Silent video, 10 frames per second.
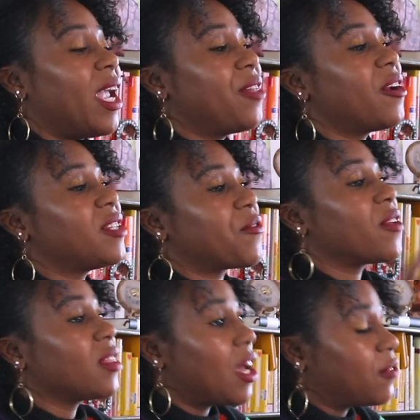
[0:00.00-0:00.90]
And there are
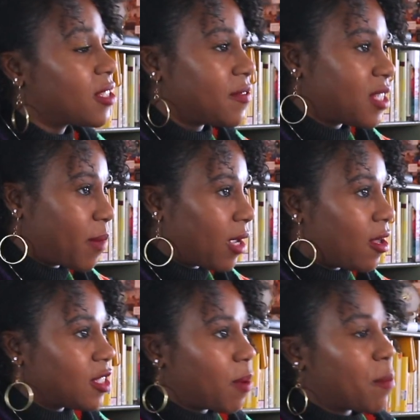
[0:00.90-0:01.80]
different levels of
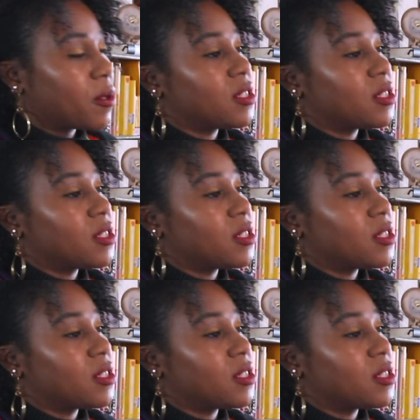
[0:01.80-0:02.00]
semi-gloss papers,